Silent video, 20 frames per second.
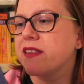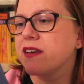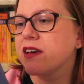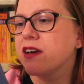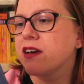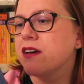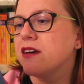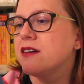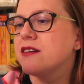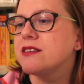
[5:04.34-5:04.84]
the
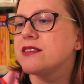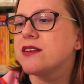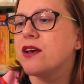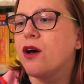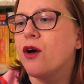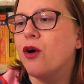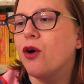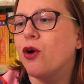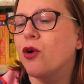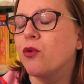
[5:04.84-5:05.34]
curse,
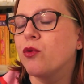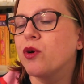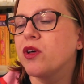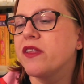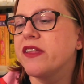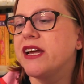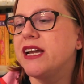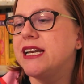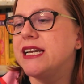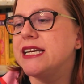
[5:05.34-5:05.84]
or will
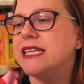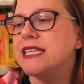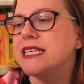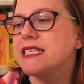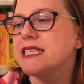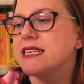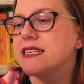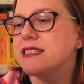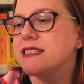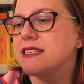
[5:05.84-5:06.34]
they lead the
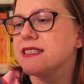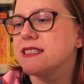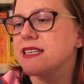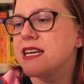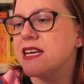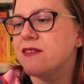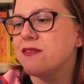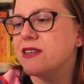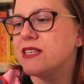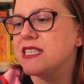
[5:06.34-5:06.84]
sisters
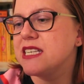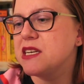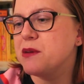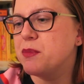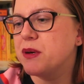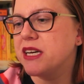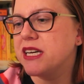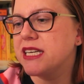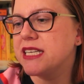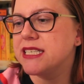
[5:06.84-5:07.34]
even
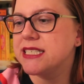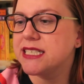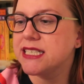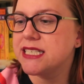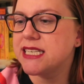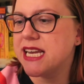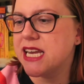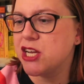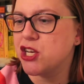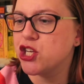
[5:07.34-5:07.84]
deeper into
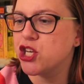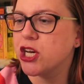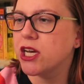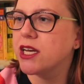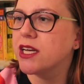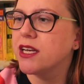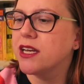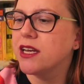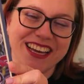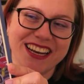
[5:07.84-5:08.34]

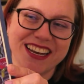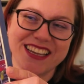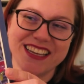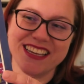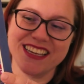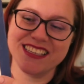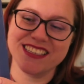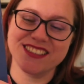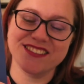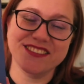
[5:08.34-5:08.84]
danger? And I
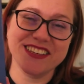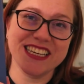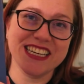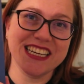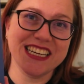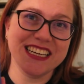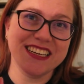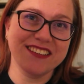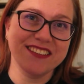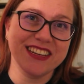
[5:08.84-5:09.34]
think it's a
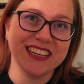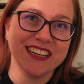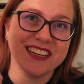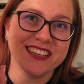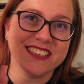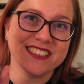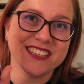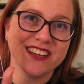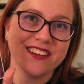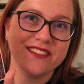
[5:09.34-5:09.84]
really, really
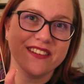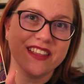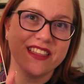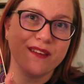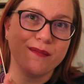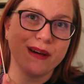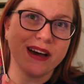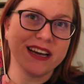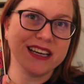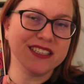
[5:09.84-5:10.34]
nice cover.
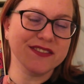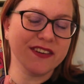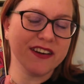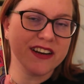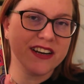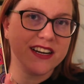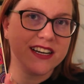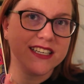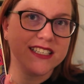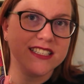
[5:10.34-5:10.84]
The back's
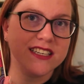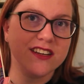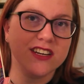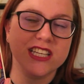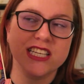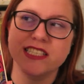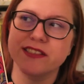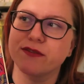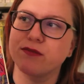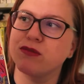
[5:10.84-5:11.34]
very nice, and I
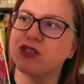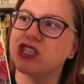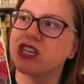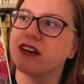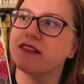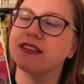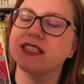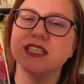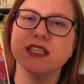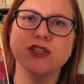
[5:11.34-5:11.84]
got this from a
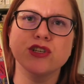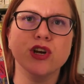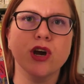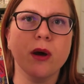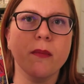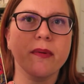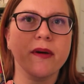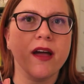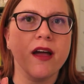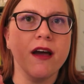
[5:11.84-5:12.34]
charity
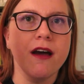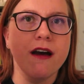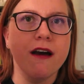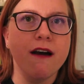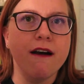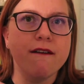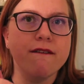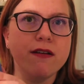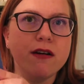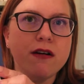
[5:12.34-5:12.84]
shop
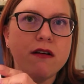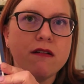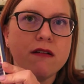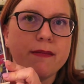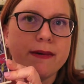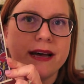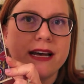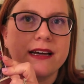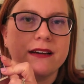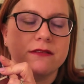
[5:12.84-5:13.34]

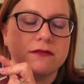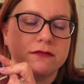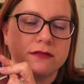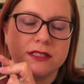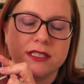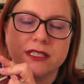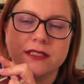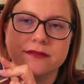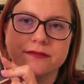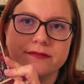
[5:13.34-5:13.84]
for
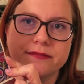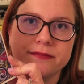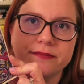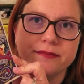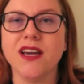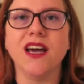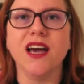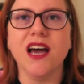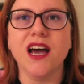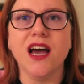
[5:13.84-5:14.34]
£1.
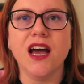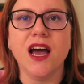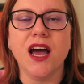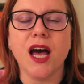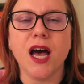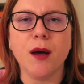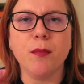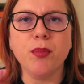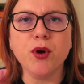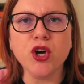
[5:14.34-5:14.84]

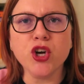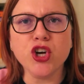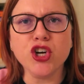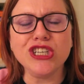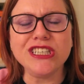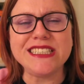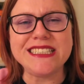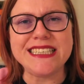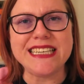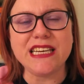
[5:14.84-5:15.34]
A book
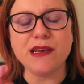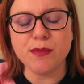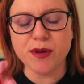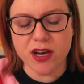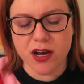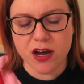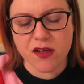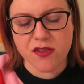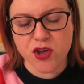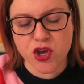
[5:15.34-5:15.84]
on your
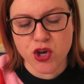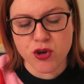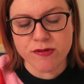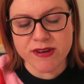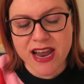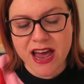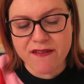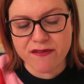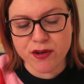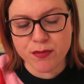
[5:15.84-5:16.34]
TBR that you
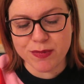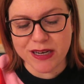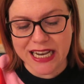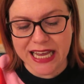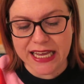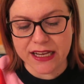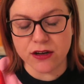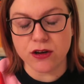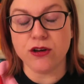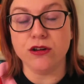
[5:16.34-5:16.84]
never
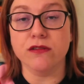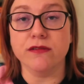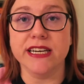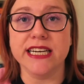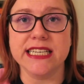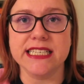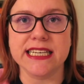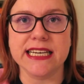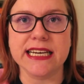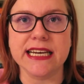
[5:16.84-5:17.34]
plan on
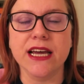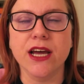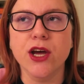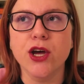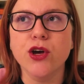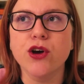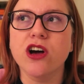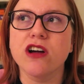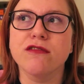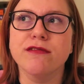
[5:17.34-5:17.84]
reading.
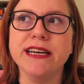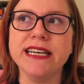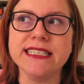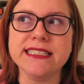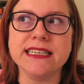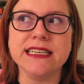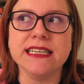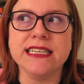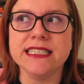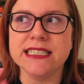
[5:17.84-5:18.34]
I
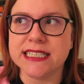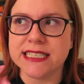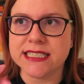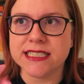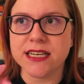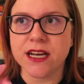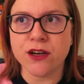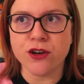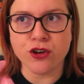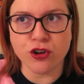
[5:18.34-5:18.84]
recently
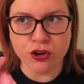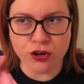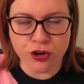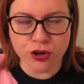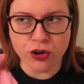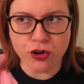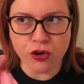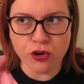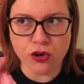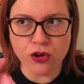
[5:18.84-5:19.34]
did an
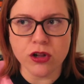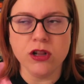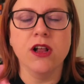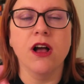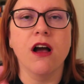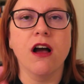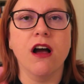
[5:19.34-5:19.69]
unhaul